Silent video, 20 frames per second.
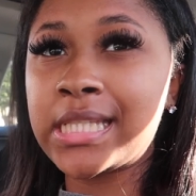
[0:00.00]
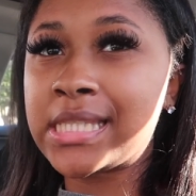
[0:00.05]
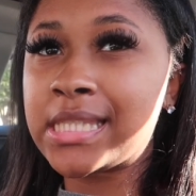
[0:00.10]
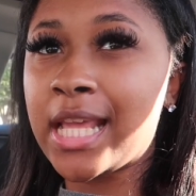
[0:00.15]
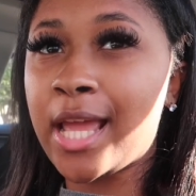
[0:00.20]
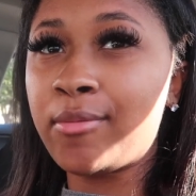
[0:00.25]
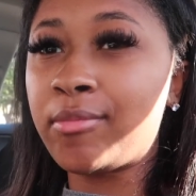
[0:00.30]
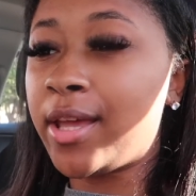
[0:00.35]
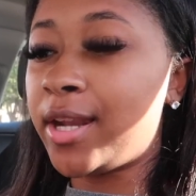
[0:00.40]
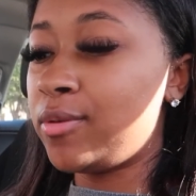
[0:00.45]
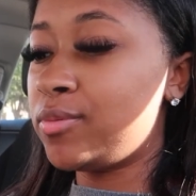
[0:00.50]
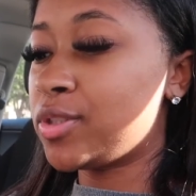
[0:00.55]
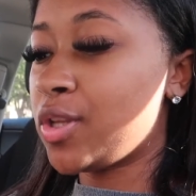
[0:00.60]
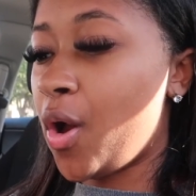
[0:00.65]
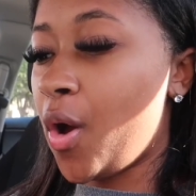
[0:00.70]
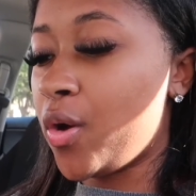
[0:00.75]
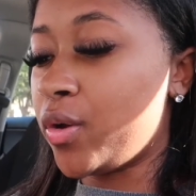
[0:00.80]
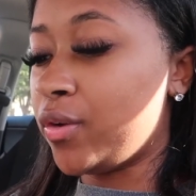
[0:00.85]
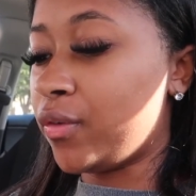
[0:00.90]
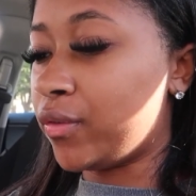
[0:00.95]
the same lady, it was a
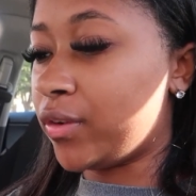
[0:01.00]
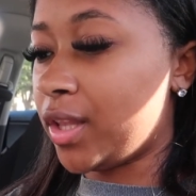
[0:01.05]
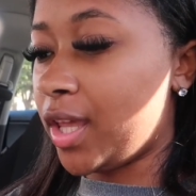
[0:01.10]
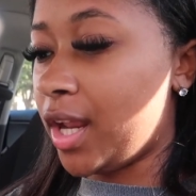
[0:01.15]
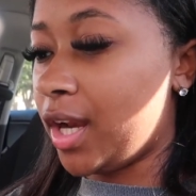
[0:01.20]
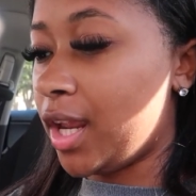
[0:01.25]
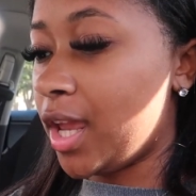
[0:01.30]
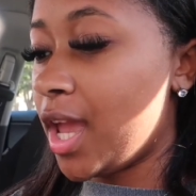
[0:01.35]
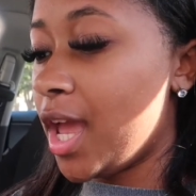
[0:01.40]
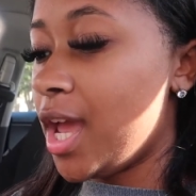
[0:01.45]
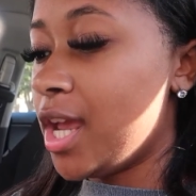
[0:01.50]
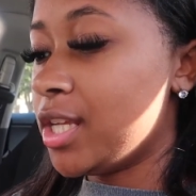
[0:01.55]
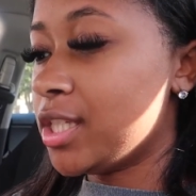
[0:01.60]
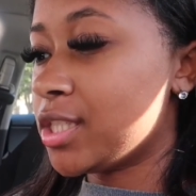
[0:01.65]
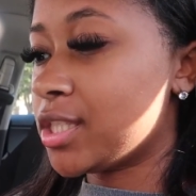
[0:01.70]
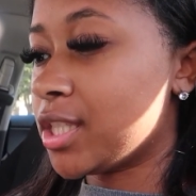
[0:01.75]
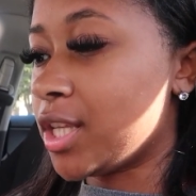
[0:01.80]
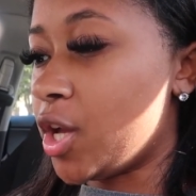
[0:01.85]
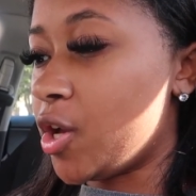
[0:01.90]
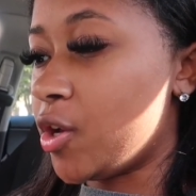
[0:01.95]
whole different lady.
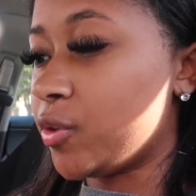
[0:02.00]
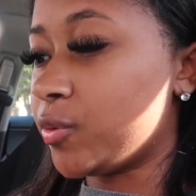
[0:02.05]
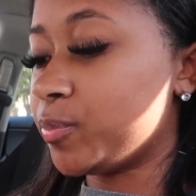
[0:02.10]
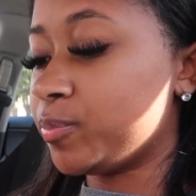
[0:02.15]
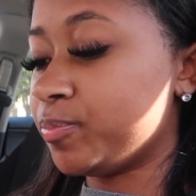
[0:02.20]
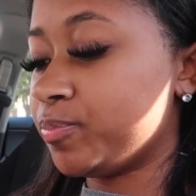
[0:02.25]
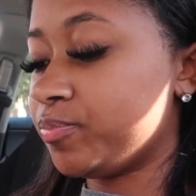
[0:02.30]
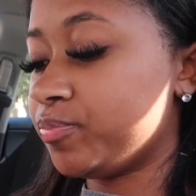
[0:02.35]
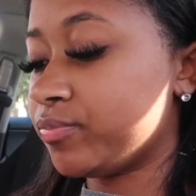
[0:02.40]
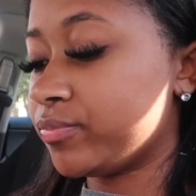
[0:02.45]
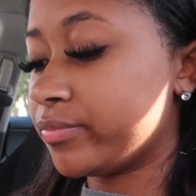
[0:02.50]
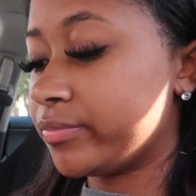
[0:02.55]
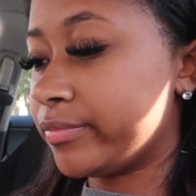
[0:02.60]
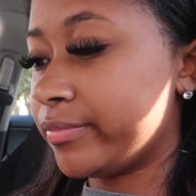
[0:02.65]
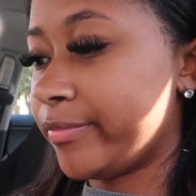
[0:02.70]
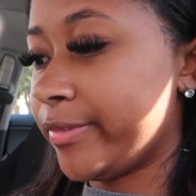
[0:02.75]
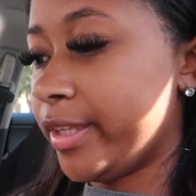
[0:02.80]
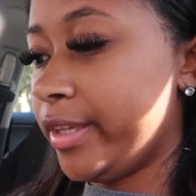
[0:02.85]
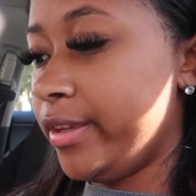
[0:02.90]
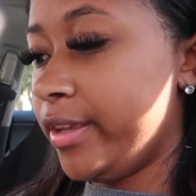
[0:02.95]
So
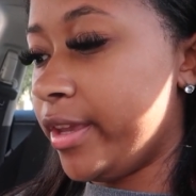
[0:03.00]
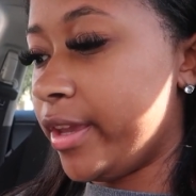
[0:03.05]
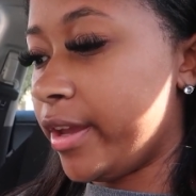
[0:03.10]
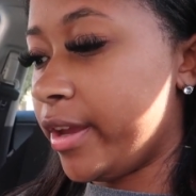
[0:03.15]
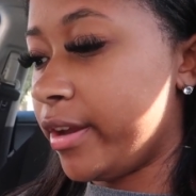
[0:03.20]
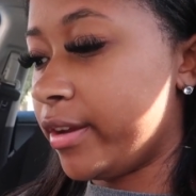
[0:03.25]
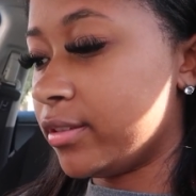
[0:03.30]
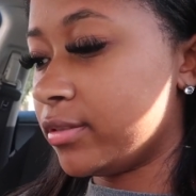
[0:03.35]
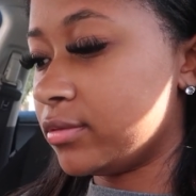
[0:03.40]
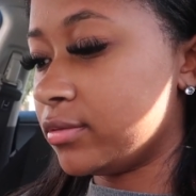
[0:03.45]
yeah,